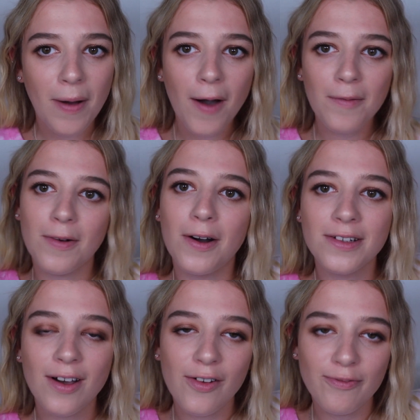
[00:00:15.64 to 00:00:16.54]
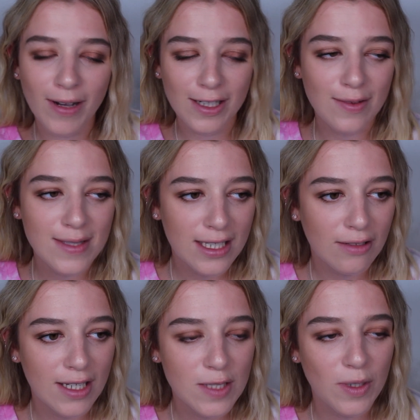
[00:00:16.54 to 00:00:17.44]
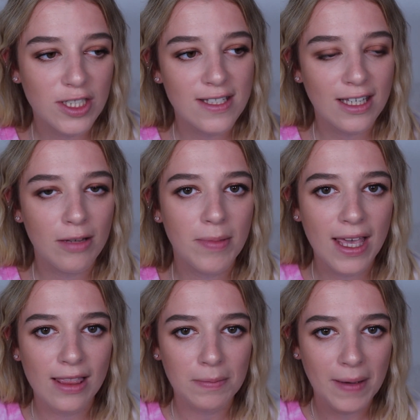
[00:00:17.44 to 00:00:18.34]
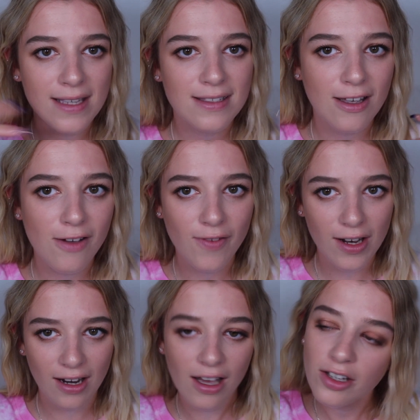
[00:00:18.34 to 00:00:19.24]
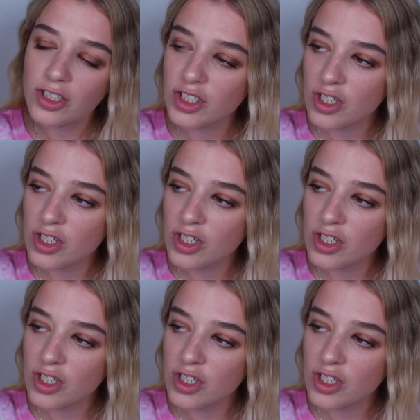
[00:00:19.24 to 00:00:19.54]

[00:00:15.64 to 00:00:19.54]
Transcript: part 1 of my new series, which is going to be the best of Lush.